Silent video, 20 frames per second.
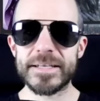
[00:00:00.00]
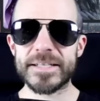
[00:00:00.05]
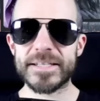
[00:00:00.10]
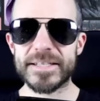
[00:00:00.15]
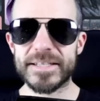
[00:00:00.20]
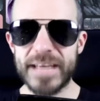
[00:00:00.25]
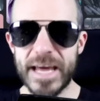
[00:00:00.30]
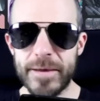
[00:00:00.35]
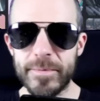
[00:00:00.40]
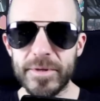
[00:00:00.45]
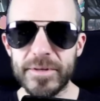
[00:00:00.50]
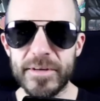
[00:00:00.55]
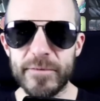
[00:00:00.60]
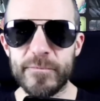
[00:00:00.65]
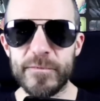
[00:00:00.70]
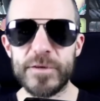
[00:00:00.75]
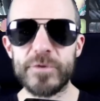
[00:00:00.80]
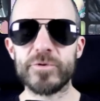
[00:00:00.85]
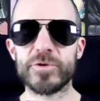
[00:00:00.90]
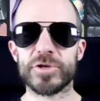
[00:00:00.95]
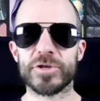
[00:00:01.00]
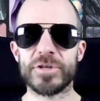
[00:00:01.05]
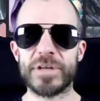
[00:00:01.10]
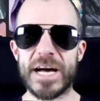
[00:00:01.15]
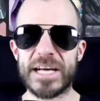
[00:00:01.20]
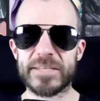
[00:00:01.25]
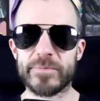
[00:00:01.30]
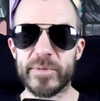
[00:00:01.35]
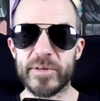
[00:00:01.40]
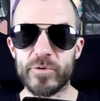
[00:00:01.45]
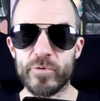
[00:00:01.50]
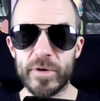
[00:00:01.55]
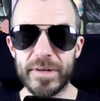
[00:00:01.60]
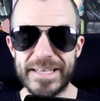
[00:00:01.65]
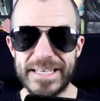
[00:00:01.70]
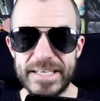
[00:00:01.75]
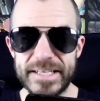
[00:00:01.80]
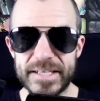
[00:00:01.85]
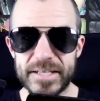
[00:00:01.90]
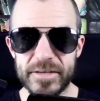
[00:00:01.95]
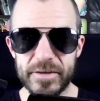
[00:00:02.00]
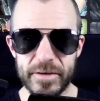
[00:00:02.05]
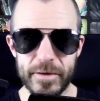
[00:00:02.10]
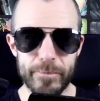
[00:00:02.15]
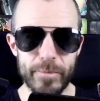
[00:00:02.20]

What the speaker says: Stable Diffusion has been released to the